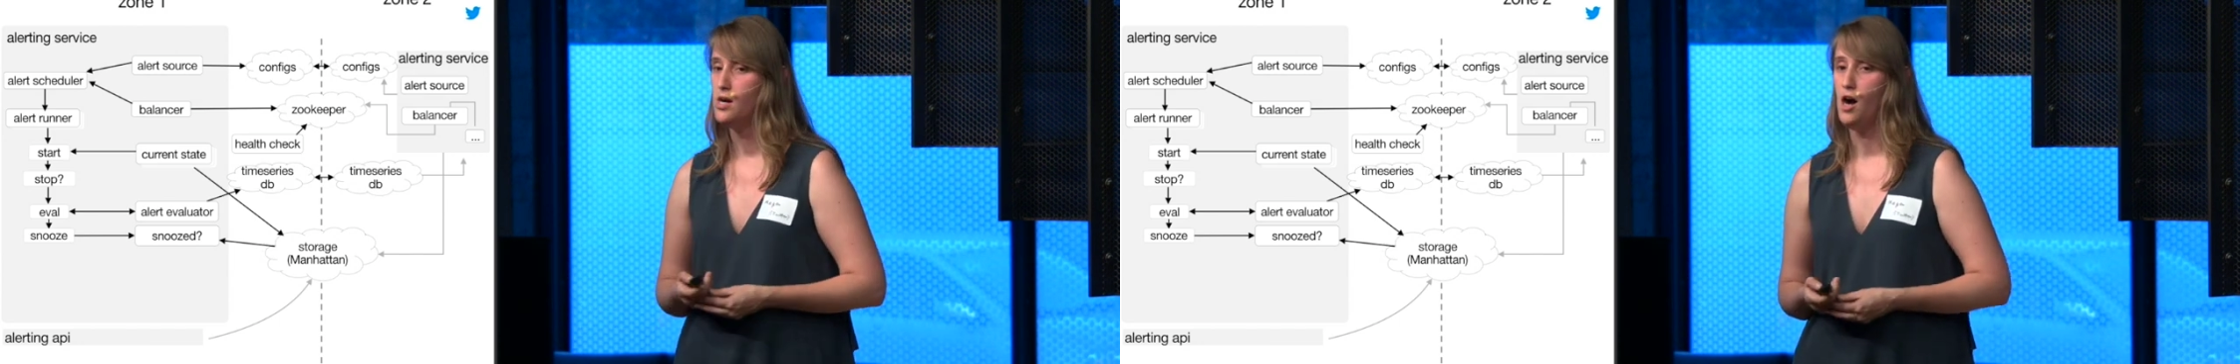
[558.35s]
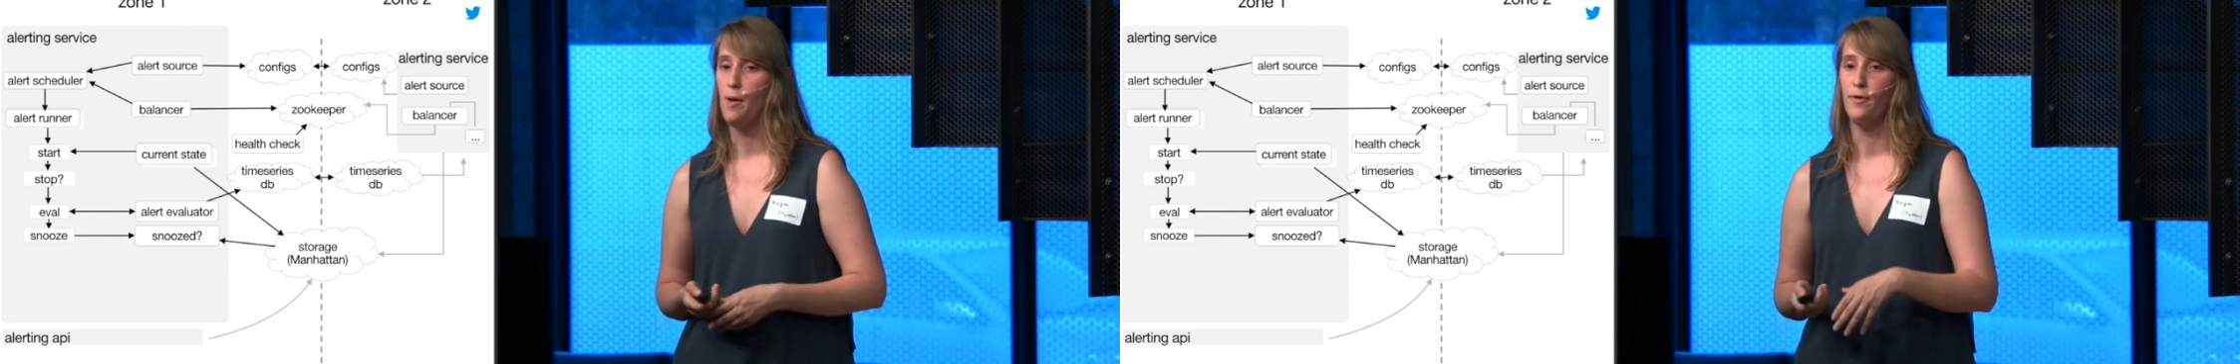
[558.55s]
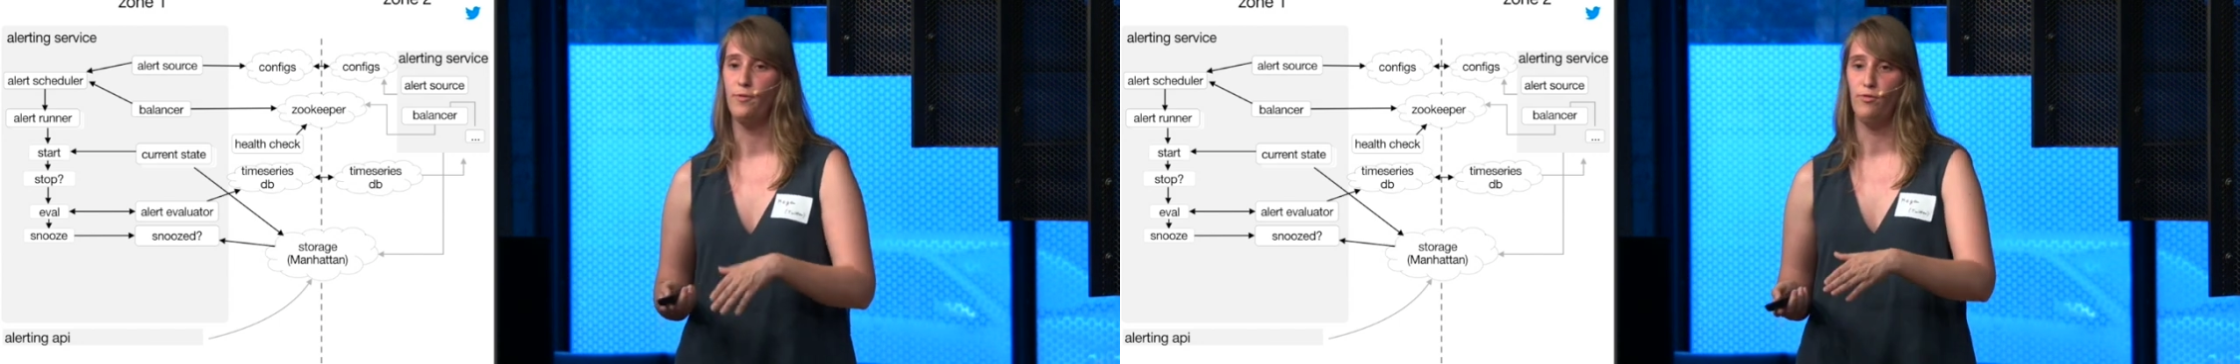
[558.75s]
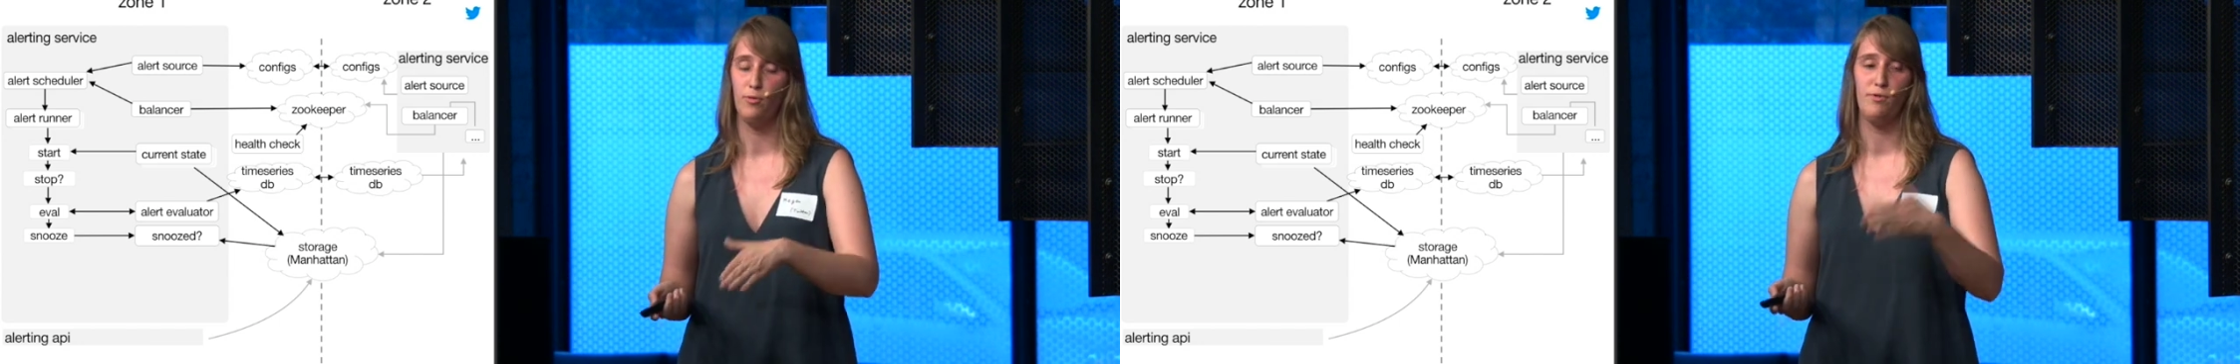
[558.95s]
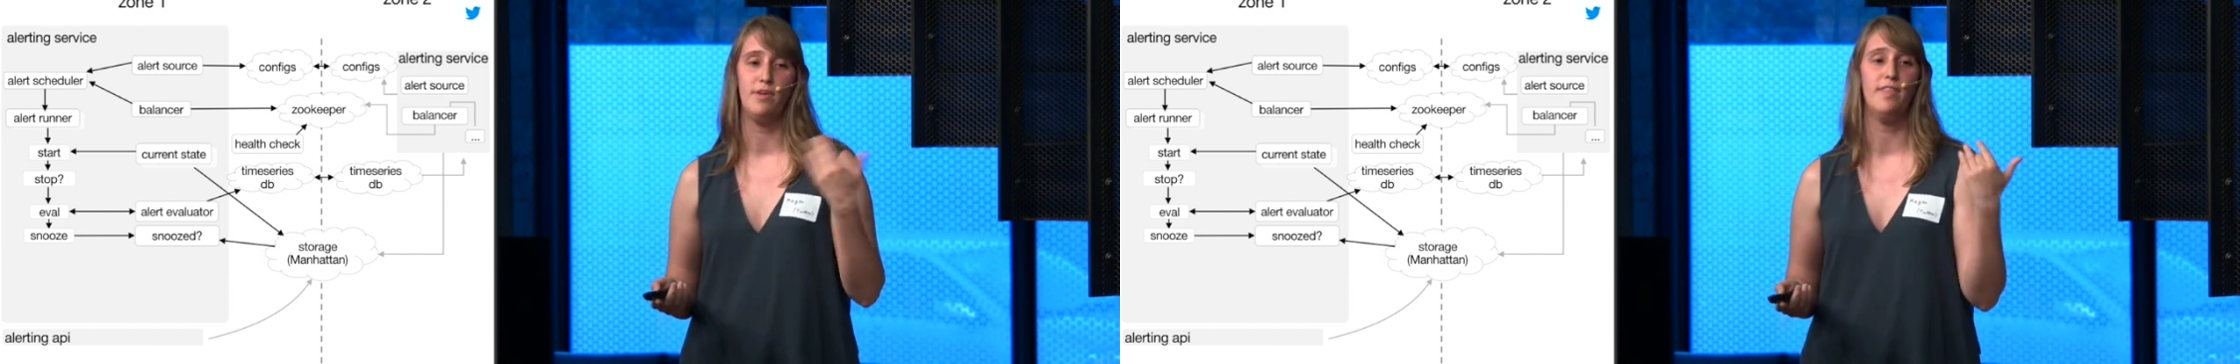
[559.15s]
And so
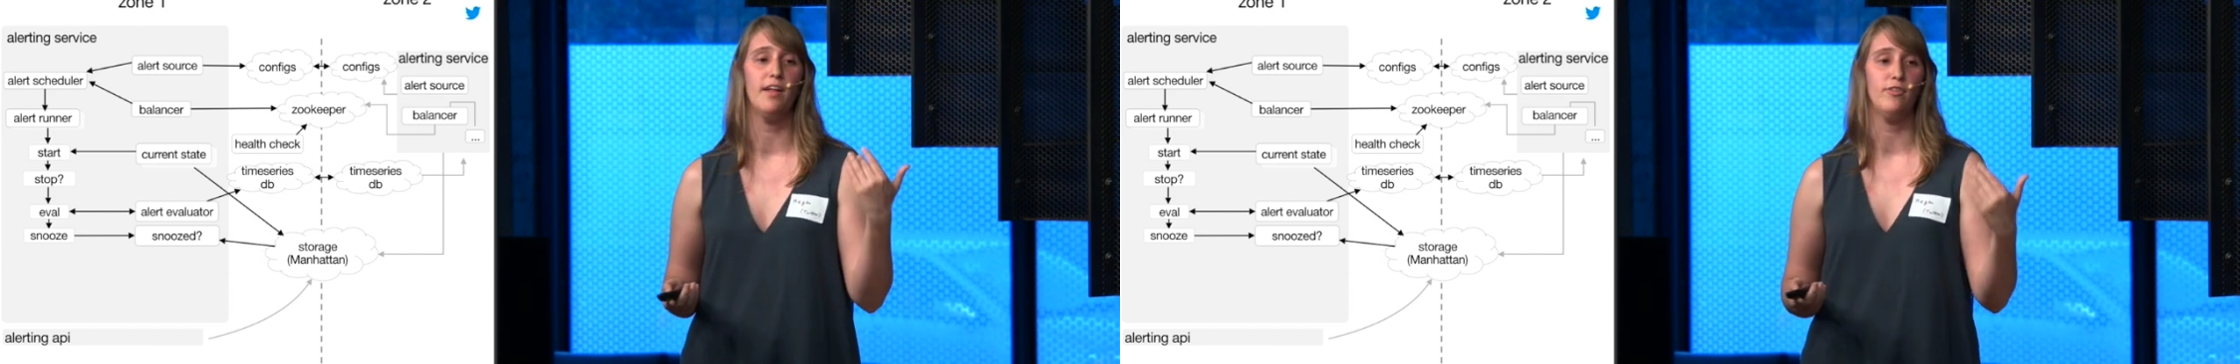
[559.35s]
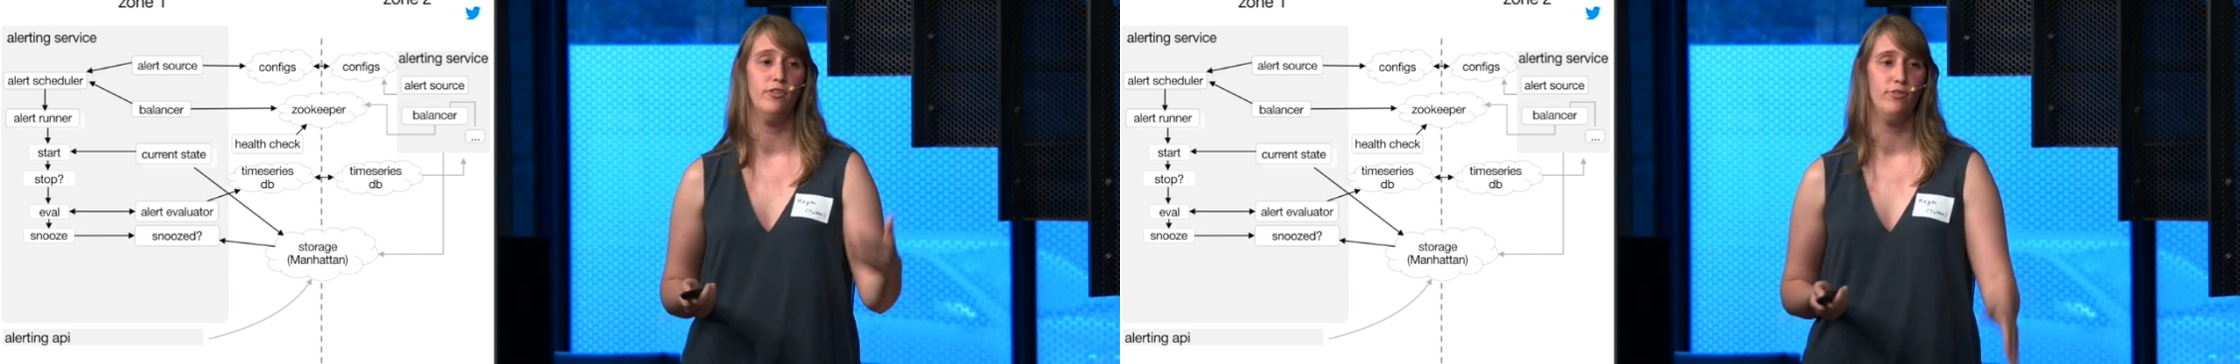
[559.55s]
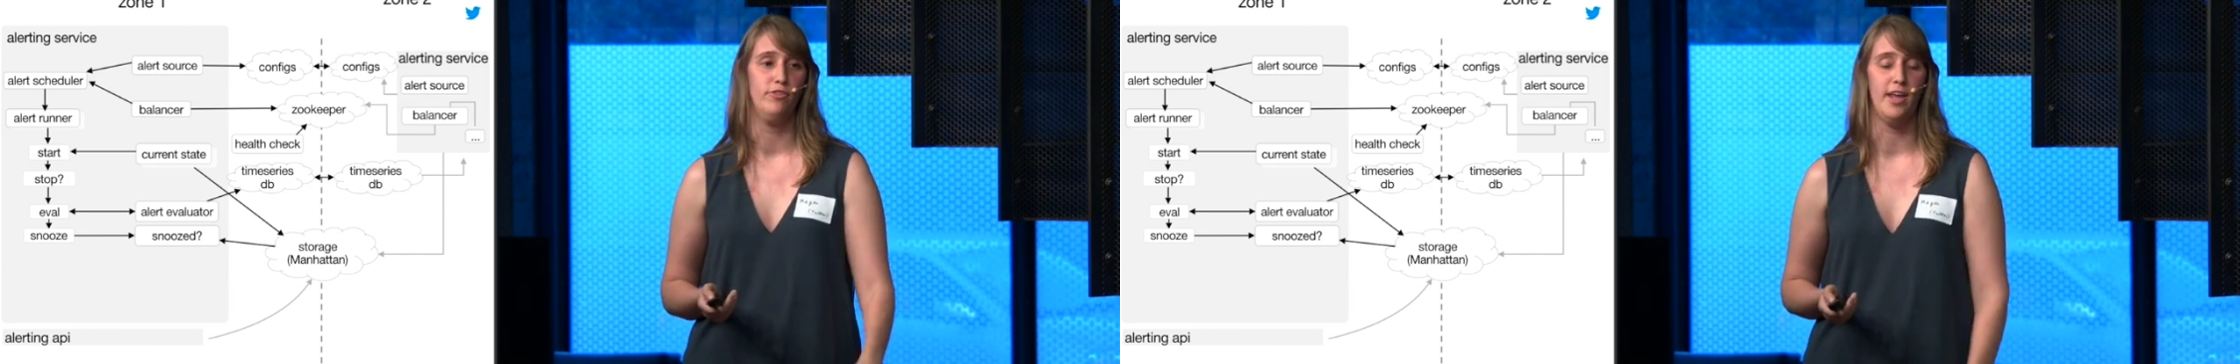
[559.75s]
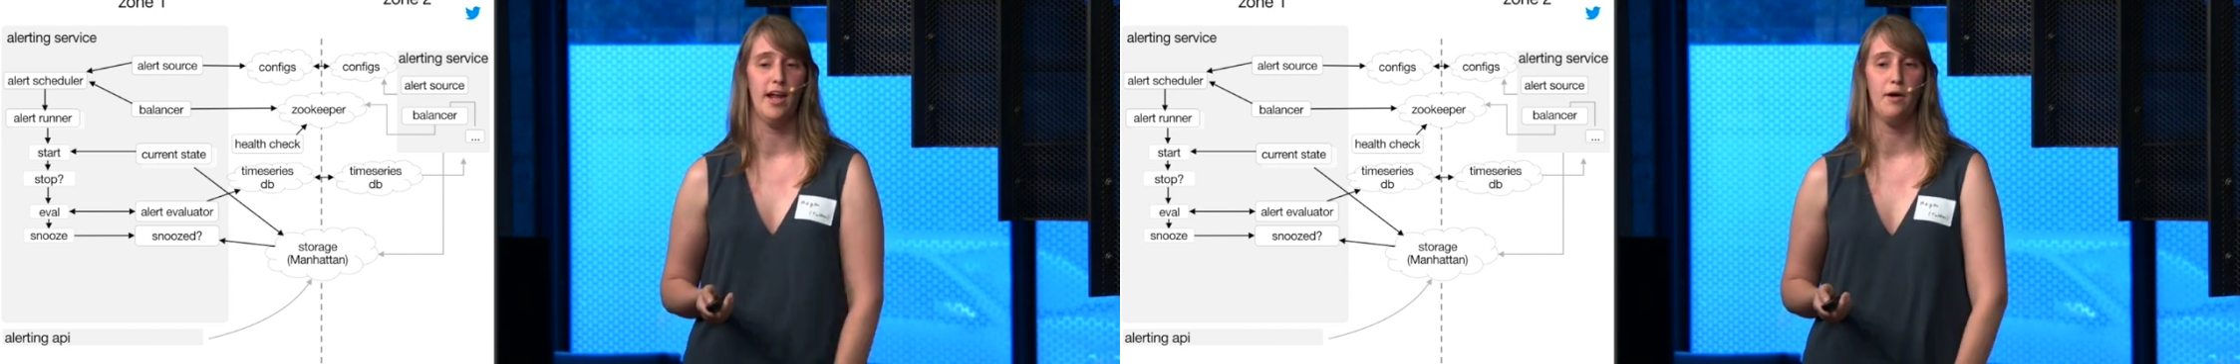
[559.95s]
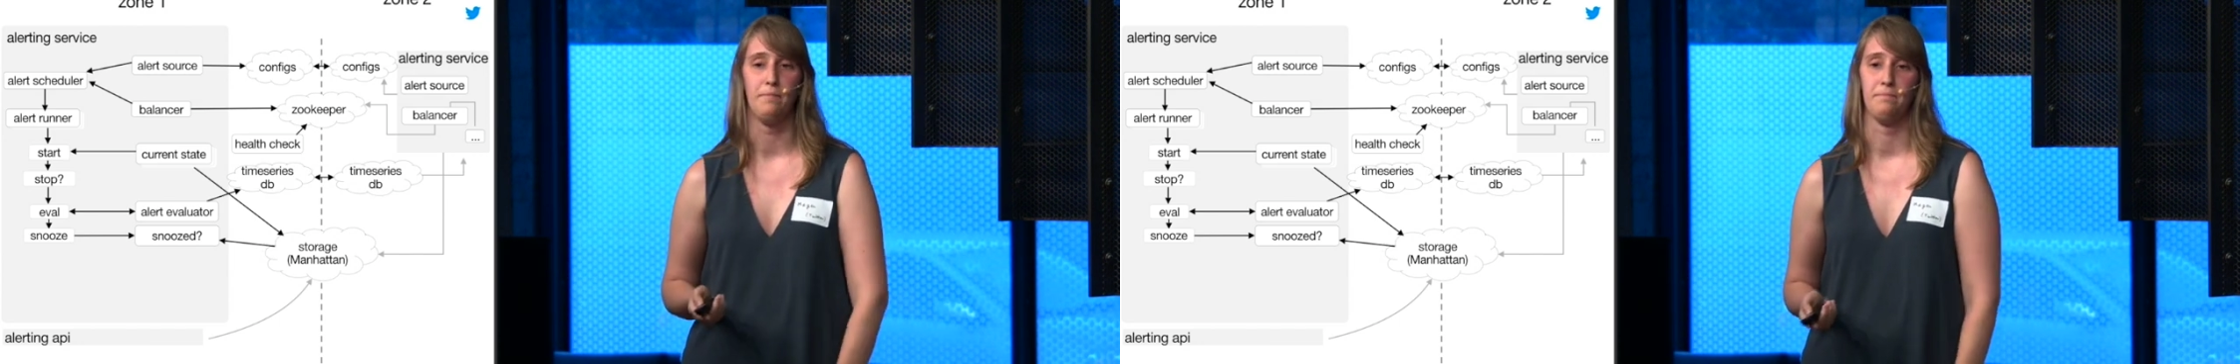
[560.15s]
we read that snooze state
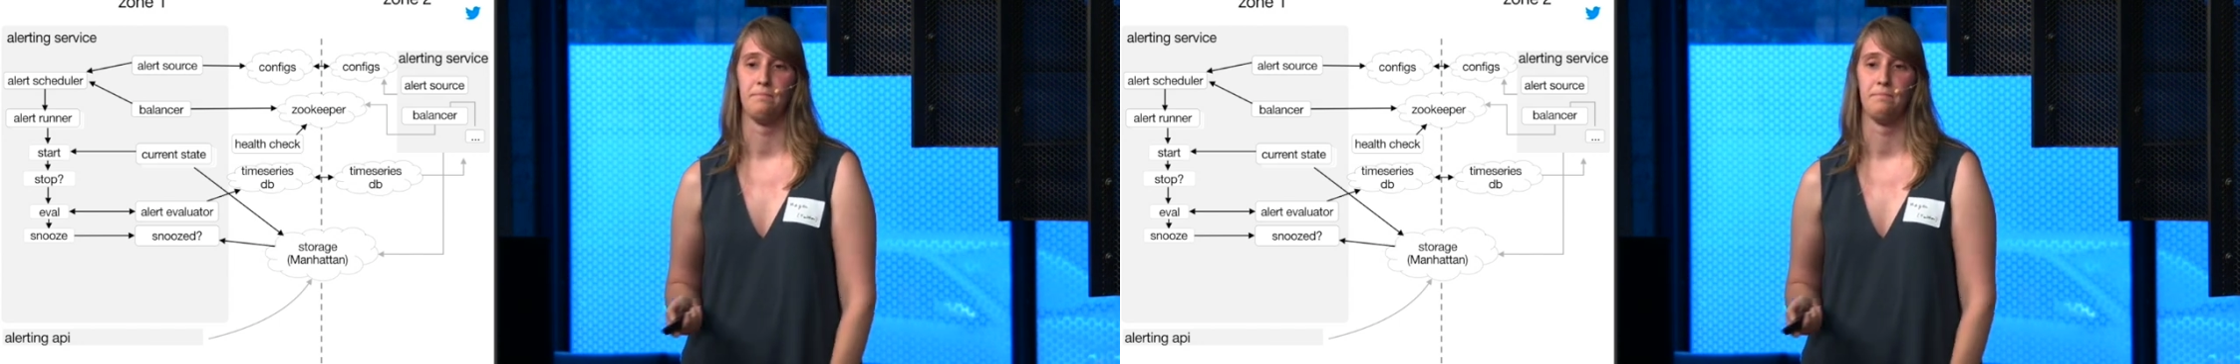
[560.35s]
out.